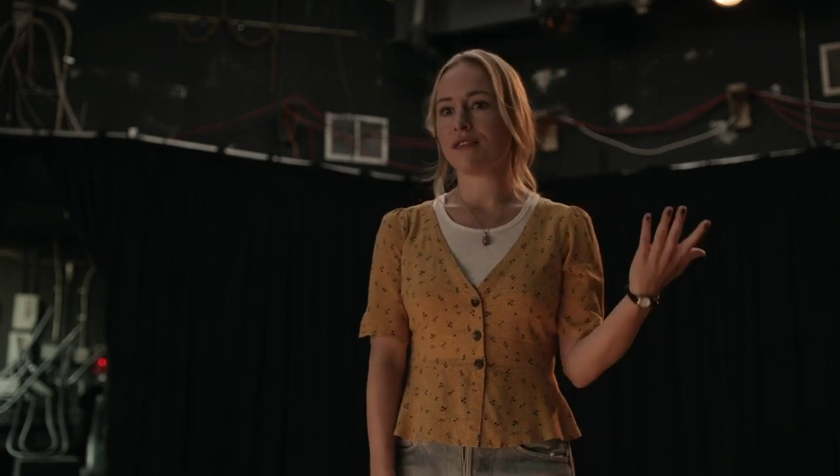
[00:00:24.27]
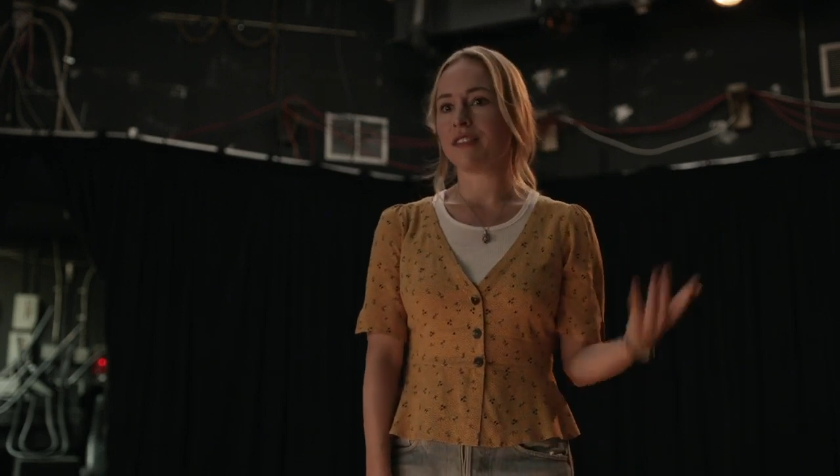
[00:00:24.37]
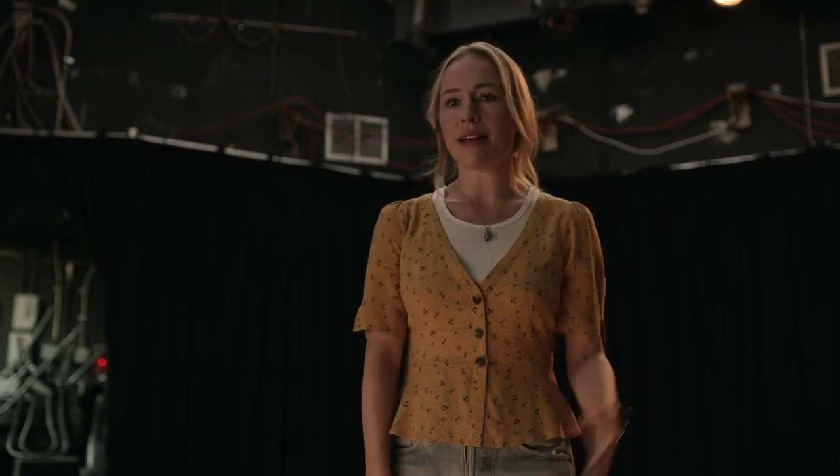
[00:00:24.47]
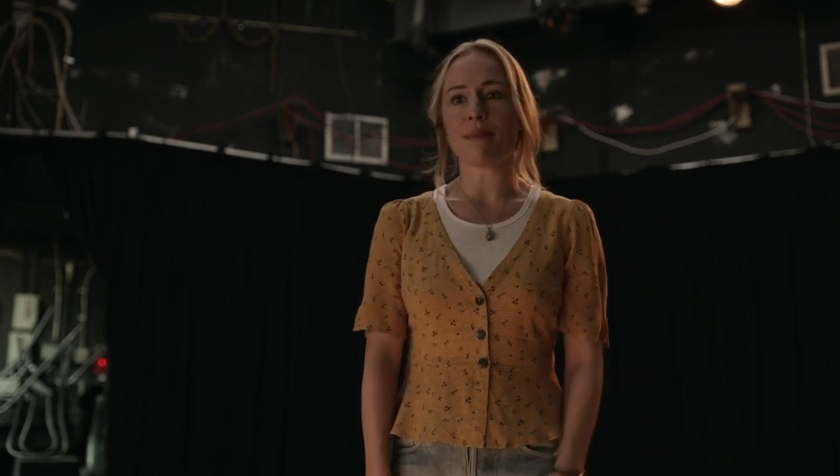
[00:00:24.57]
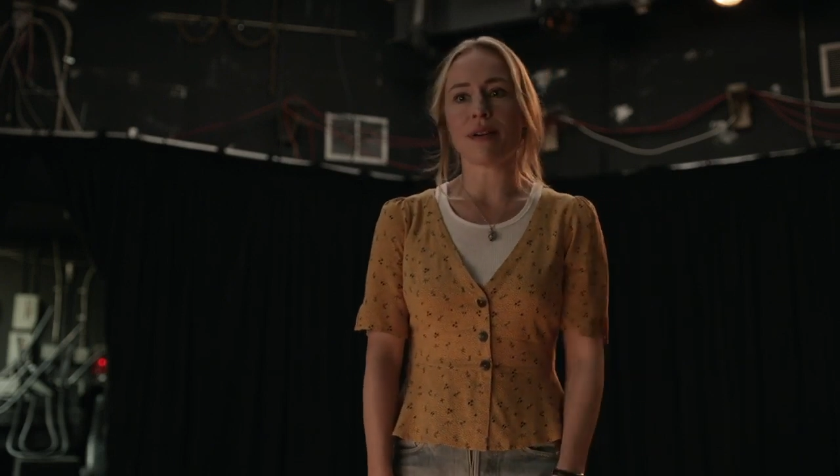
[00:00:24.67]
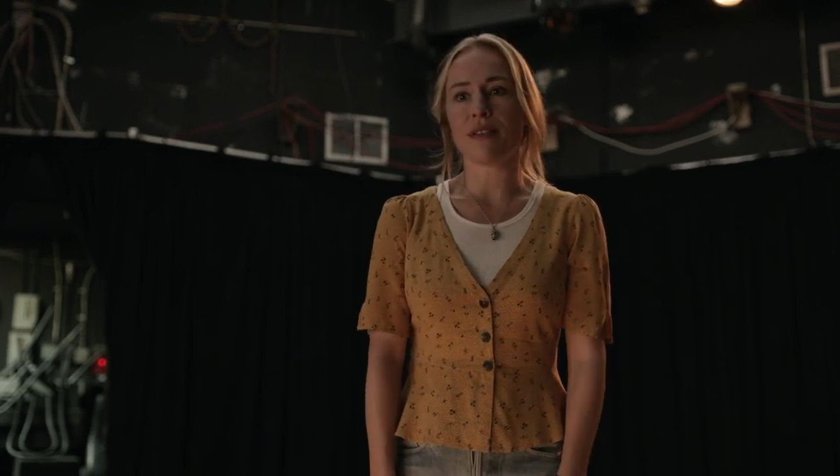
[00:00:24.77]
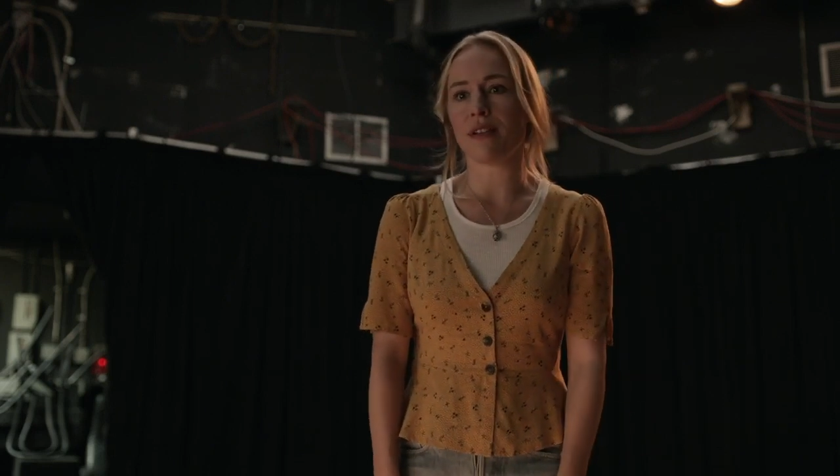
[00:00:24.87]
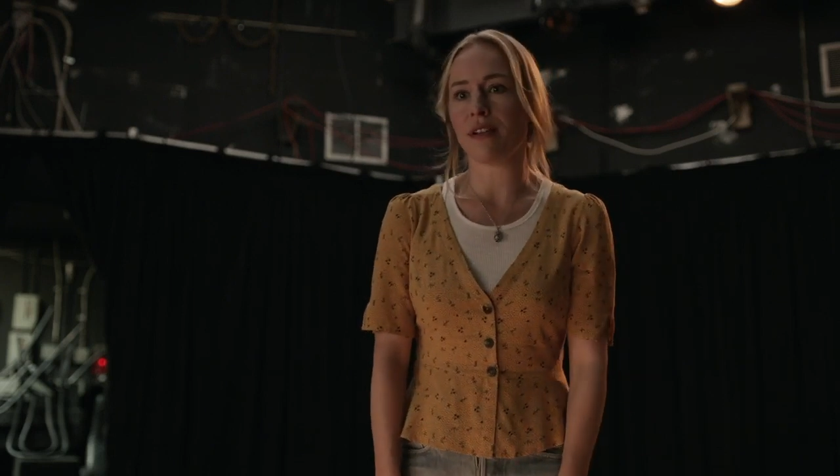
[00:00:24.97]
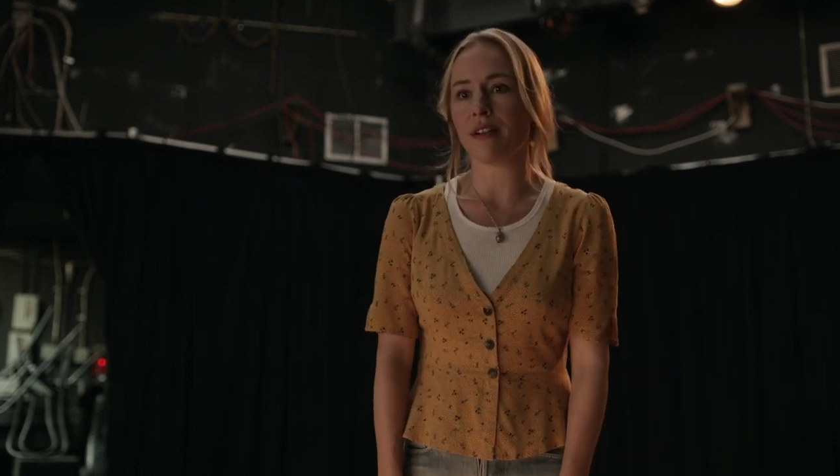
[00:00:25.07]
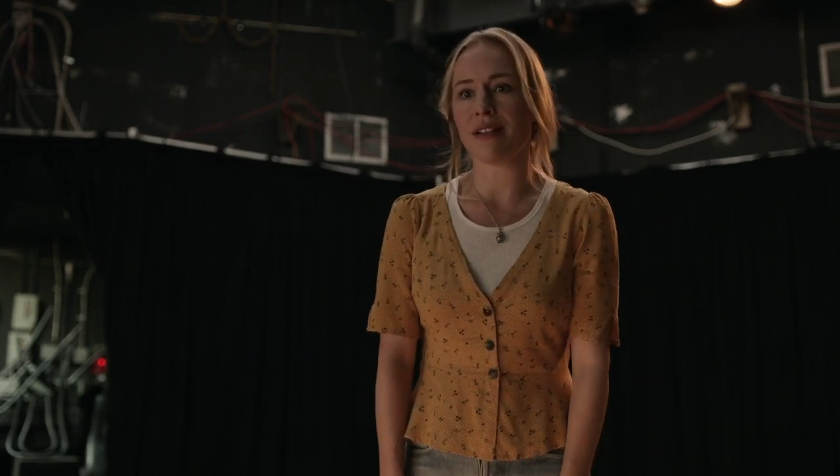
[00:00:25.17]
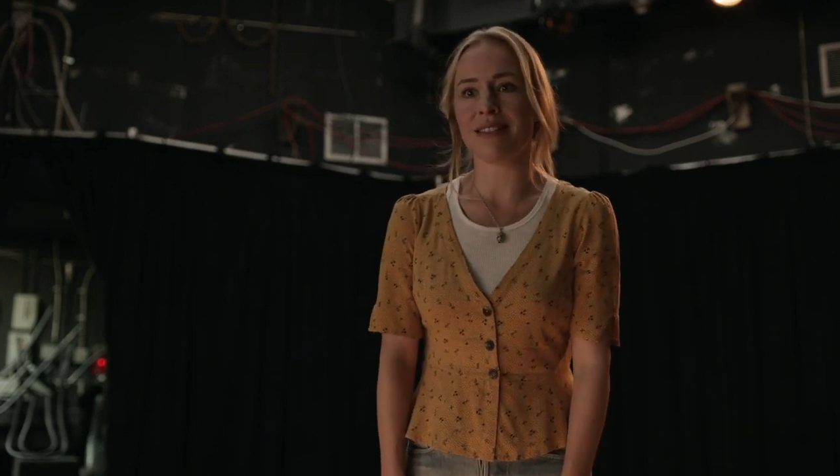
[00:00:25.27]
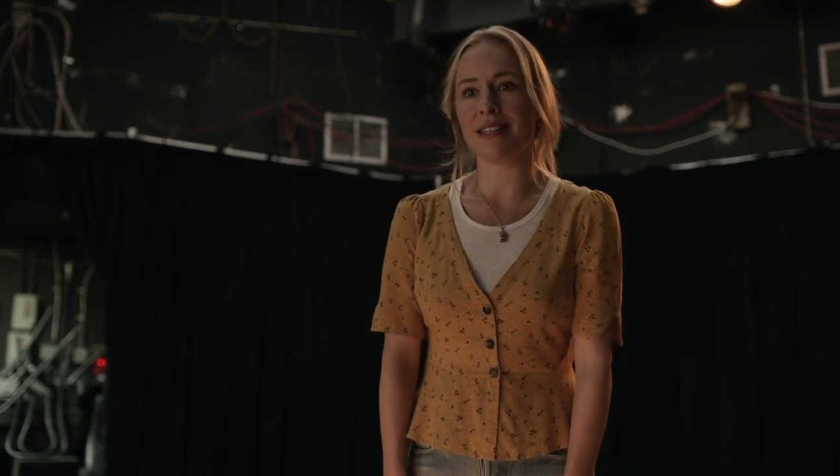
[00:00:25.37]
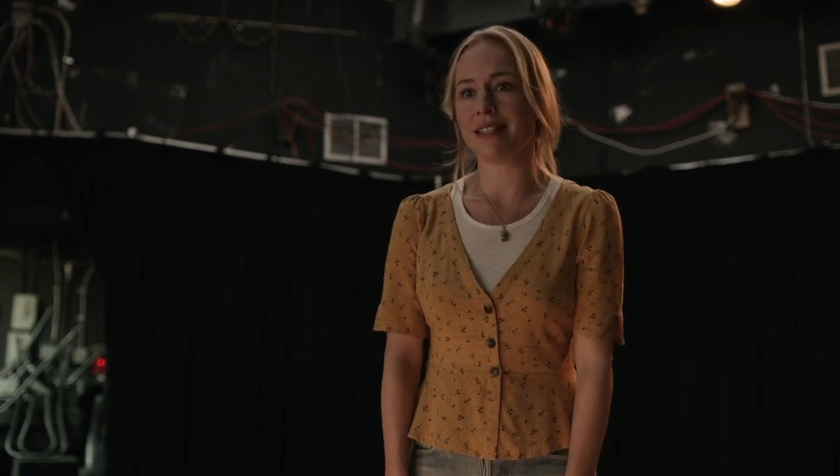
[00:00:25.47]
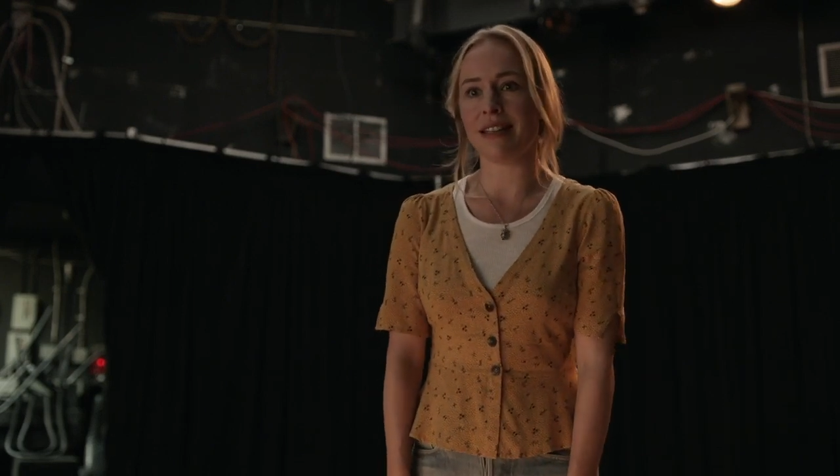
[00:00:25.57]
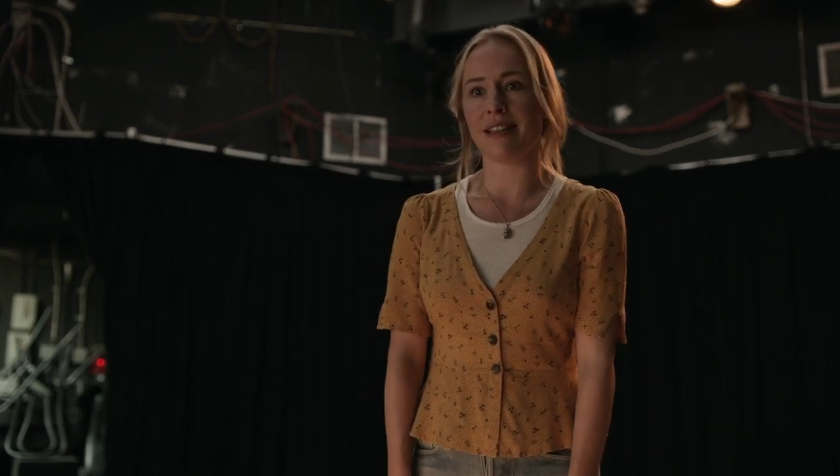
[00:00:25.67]
stepmother,
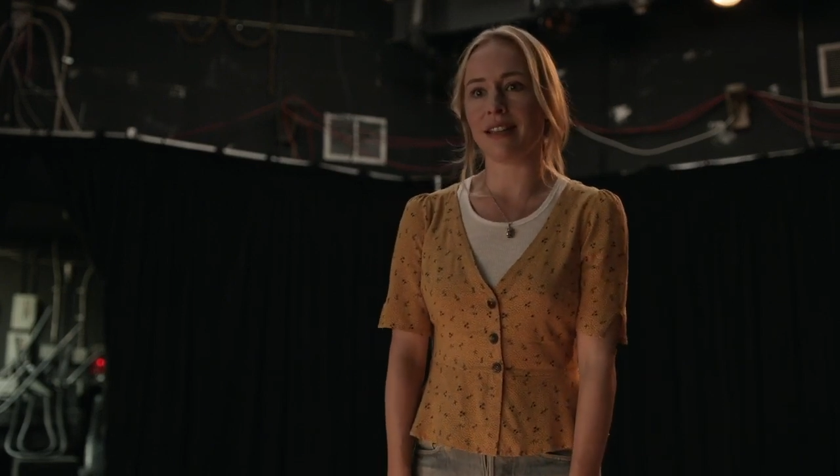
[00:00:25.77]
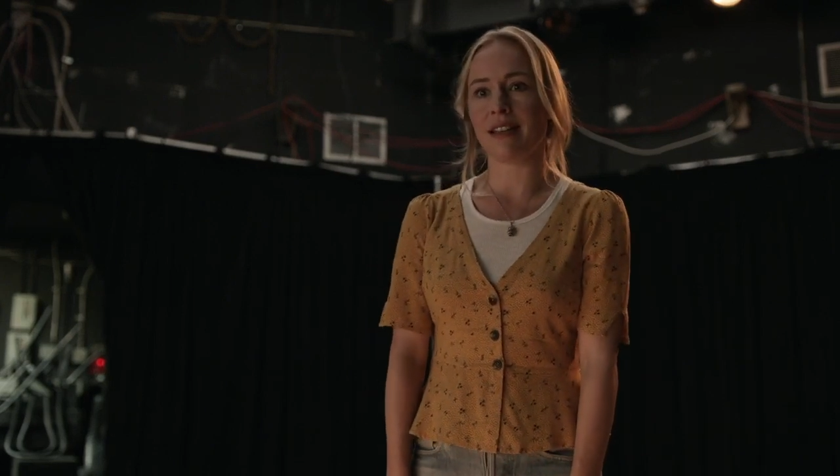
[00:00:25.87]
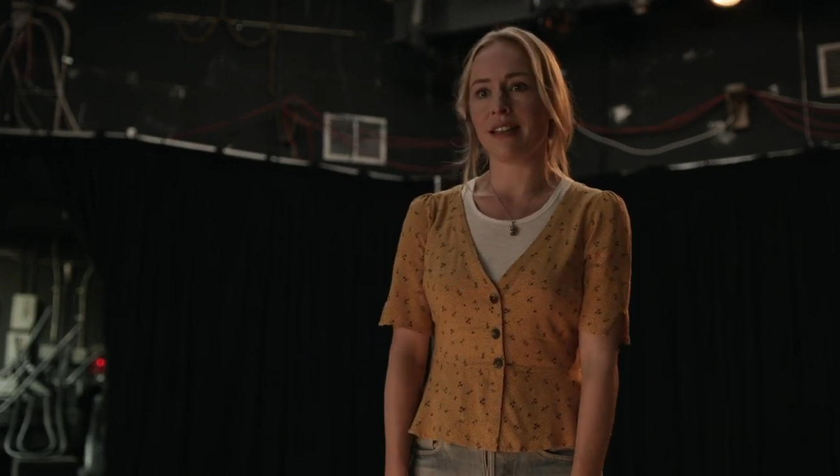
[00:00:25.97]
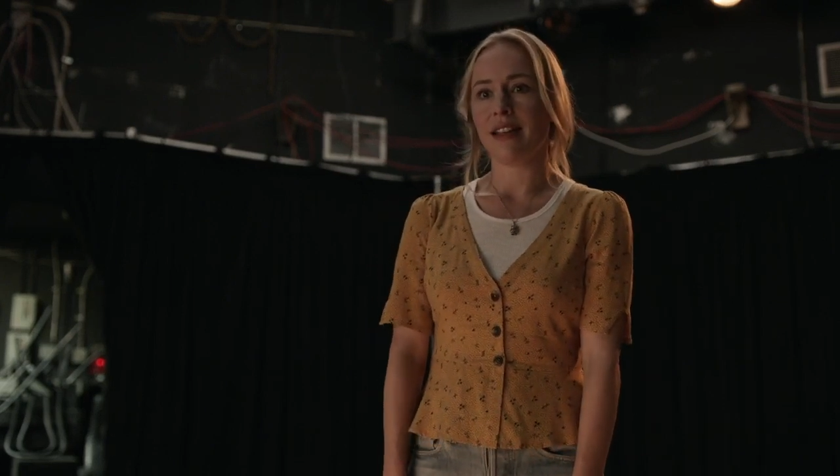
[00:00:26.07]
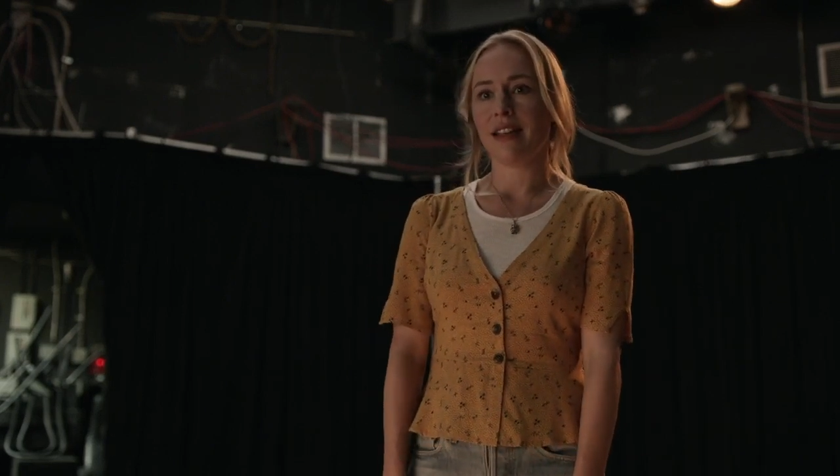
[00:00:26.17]
assistant.